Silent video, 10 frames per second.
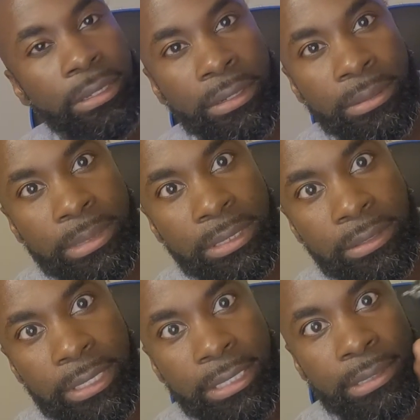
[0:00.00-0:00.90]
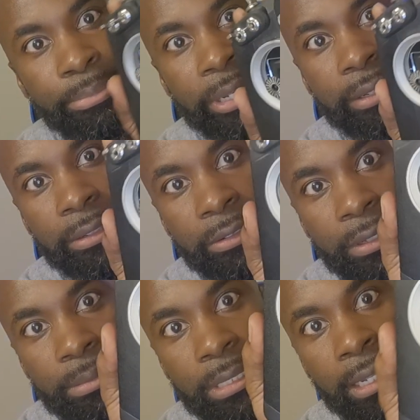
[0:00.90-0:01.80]
thumbs, so these big
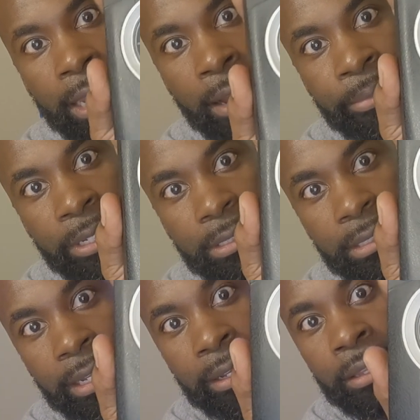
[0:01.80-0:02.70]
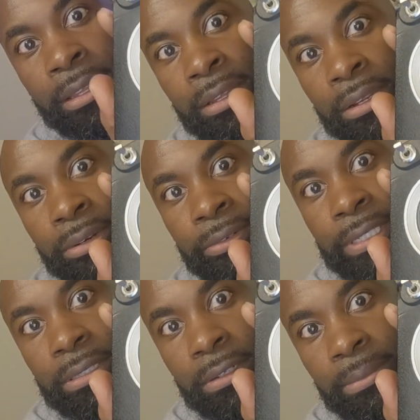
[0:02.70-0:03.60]
grips allow me to like
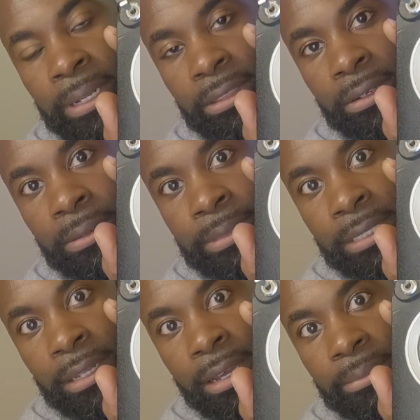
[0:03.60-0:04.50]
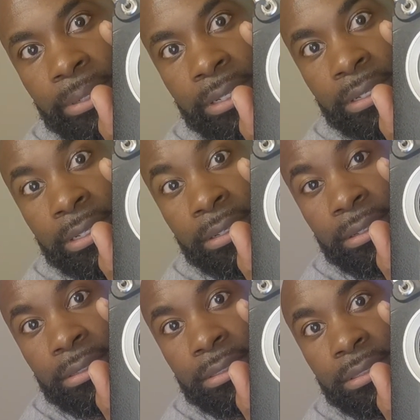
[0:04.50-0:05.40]
recenter my thumbs a lot
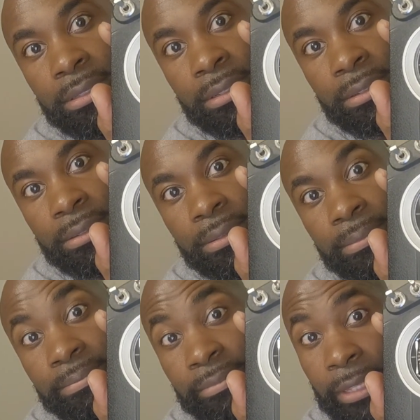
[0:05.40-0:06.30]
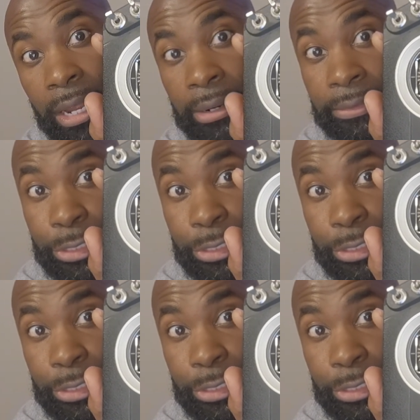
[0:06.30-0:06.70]
because I